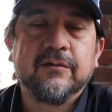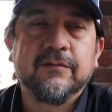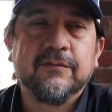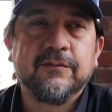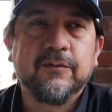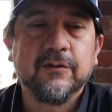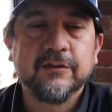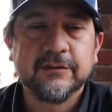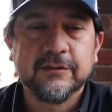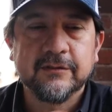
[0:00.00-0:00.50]

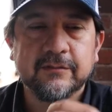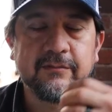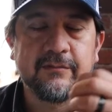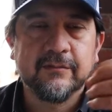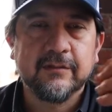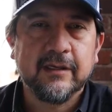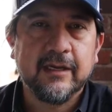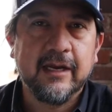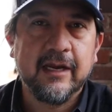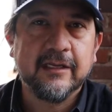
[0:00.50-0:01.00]
first
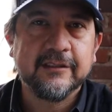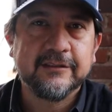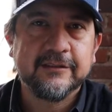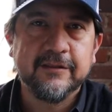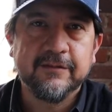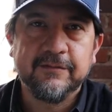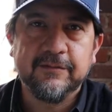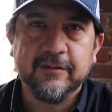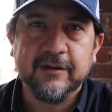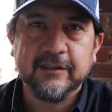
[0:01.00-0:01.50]
ask
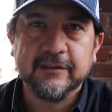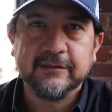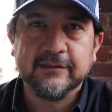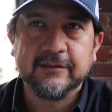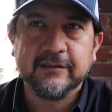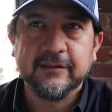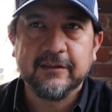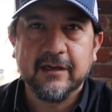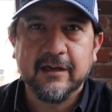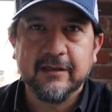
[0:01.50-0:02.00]
your friends
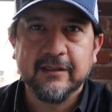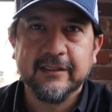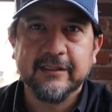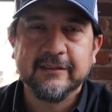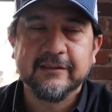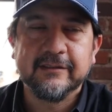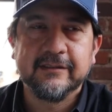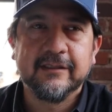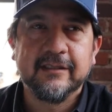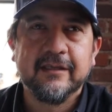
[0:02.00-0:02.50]
and
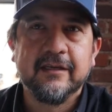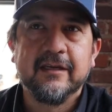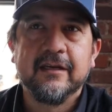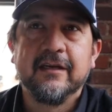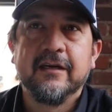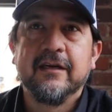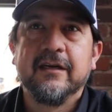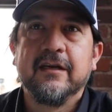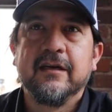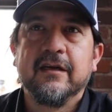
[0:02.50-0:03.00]
colleagues,
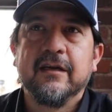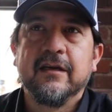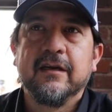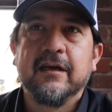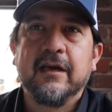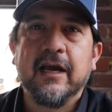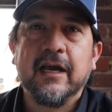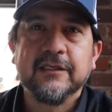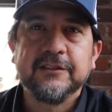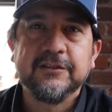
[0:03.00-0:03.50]

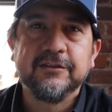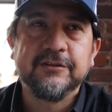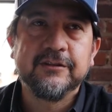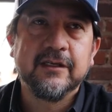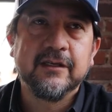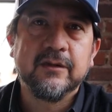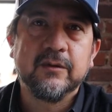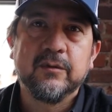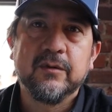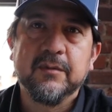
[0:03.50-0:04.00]
ask your
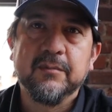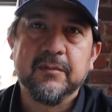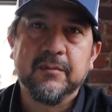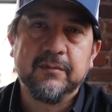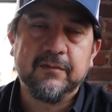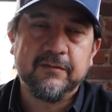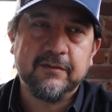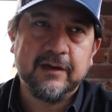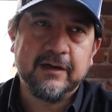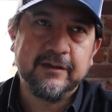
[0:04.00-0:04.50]
dental equipment
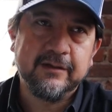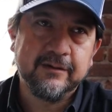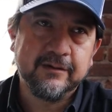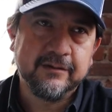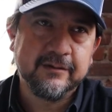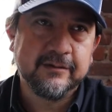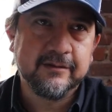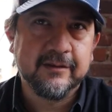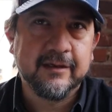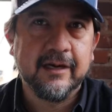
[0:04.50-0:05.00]
provider.
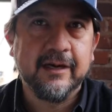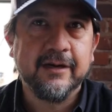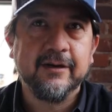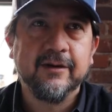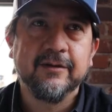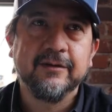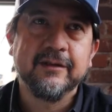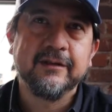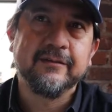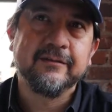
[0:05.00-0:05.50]
I
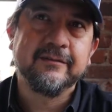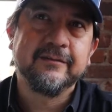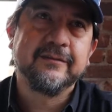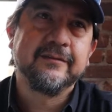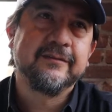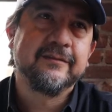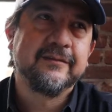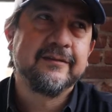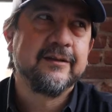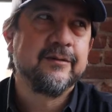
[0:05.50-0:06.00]
know that
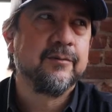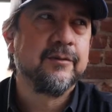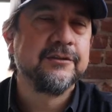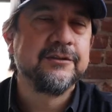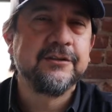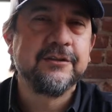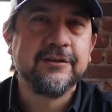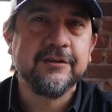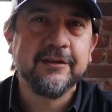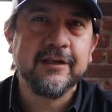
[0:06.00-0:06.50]
once
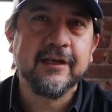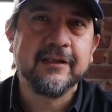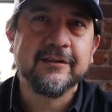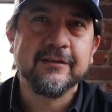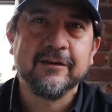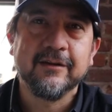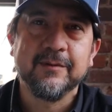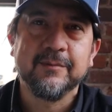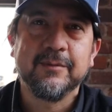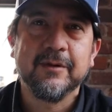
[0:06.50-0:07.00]
you do that, they're
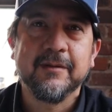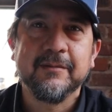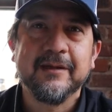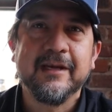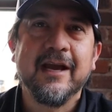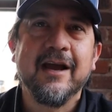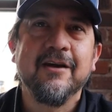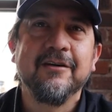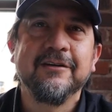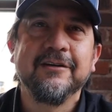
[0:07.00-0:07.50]
going to probably
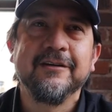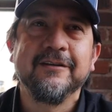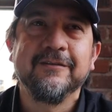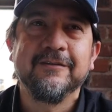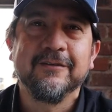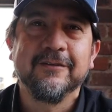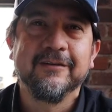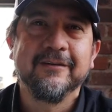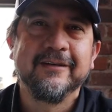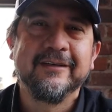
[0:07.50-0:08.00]
hound you
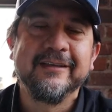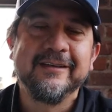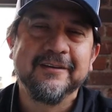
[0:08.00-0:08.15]
for